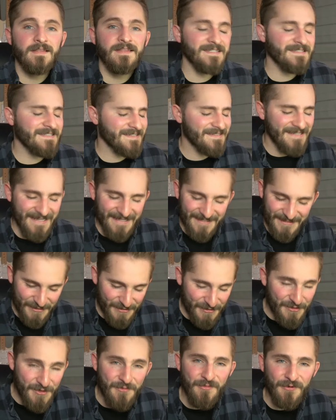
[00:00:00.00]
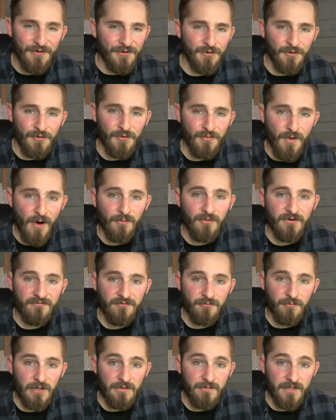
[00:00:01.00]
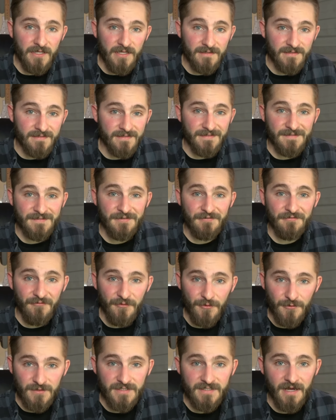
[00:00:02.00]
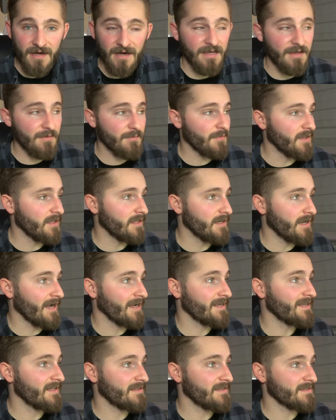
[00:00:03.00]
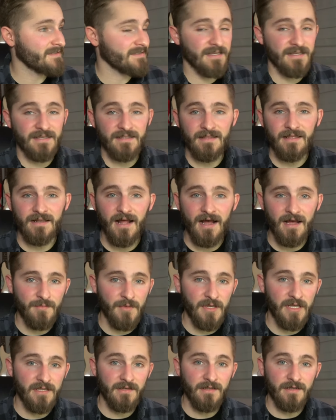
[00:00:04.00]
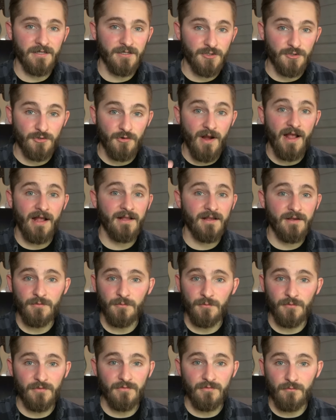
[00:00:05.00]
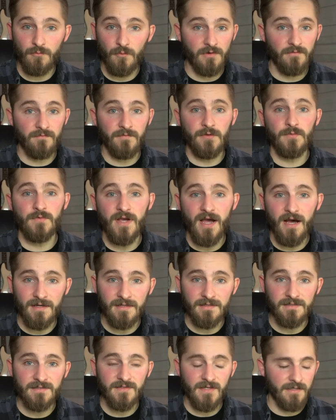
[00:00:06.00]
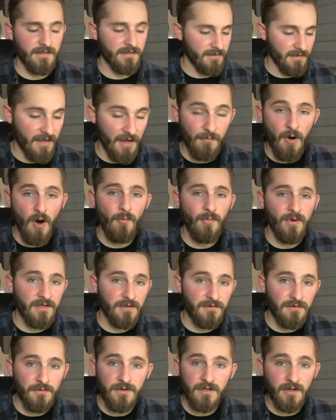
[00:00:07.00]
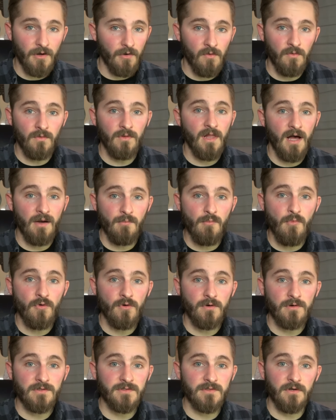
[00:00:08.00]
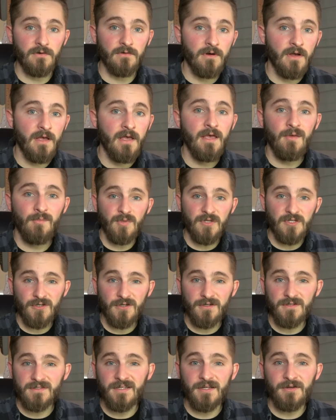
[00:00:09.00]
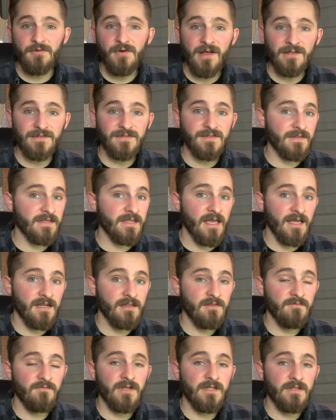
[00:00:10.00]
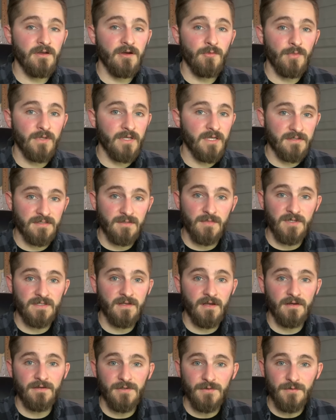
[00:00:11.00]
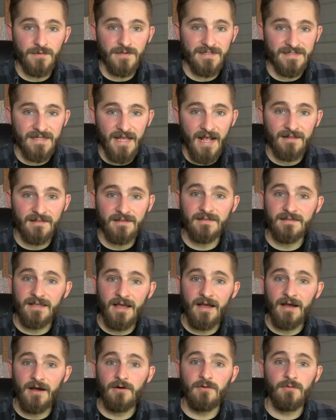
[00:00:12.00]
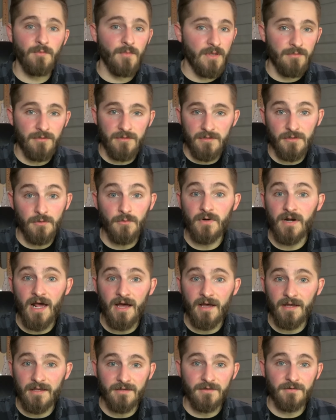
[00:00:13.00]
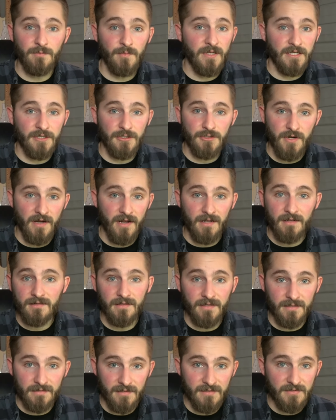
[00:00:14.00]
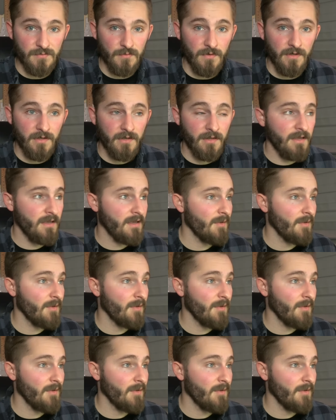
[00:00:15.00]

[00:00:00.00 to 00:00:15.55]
This is a super cool moment for me because it's the first time that I get to say that I made a track with one of you guys, and I'm hoping to do it a whole lot more, so be sure to stick around to the end of the video because I'm going to tell you exactly how maybe you and I could make a track like this one.